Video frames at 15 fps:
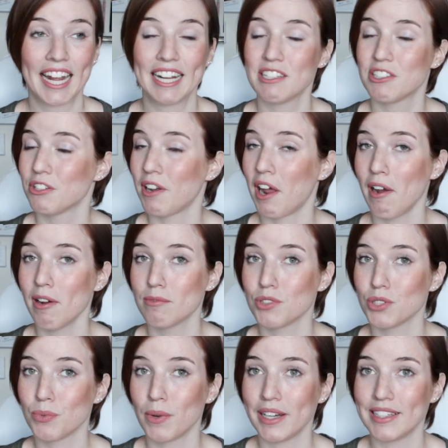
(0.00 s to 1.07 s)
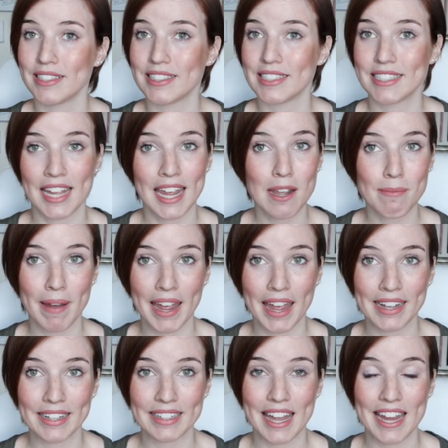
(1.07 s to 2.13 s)
and so now I'm just waiting to take my
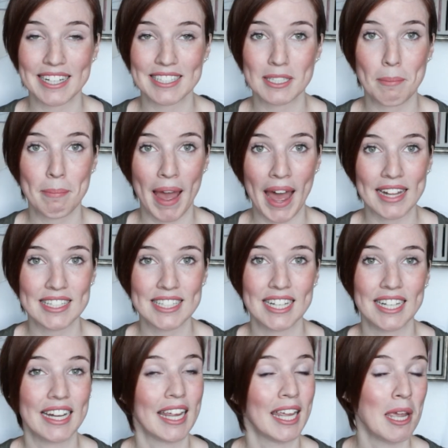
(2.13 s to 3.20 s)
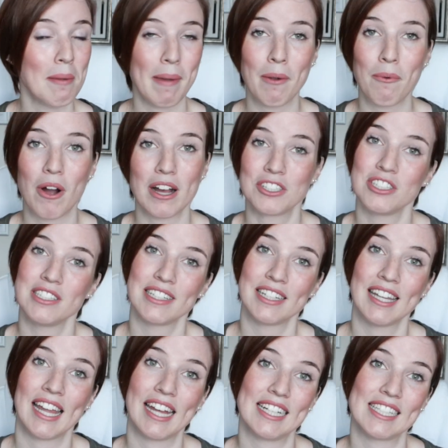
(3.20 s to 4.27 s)
NCLEX, pass it, get my
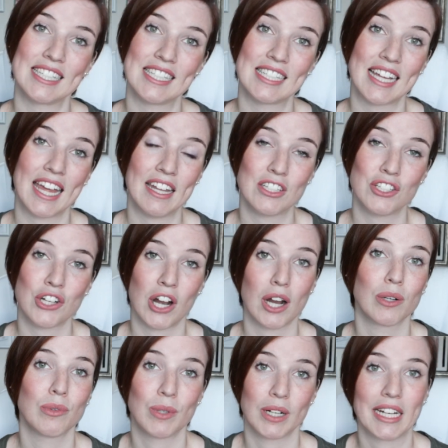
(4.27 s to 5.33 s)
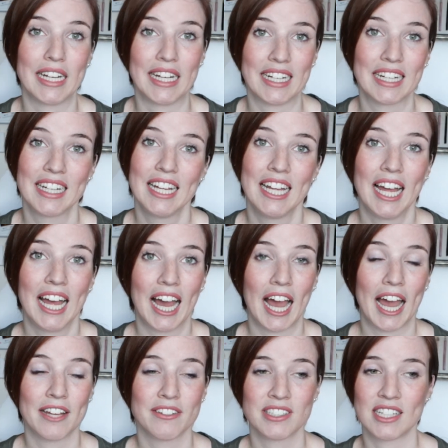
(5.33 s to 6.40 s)
Washington license, and start working.
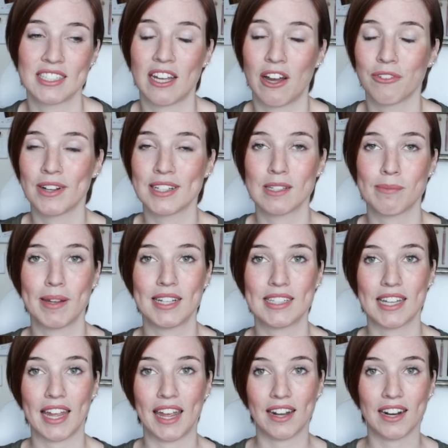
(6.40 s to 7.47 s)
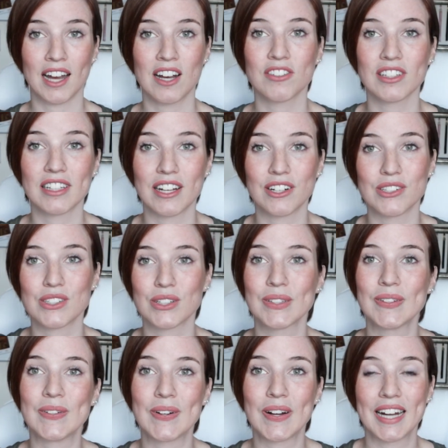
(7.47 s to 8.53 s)
I have sent out resumes and cover letters
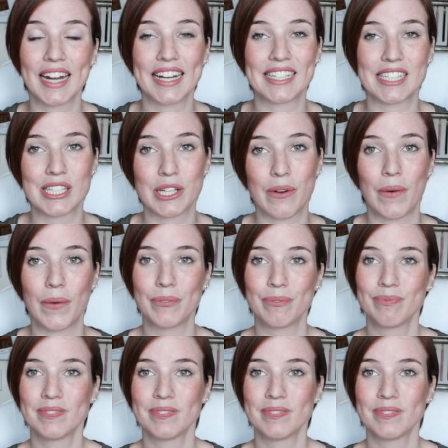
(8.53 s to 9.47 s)
galore, and so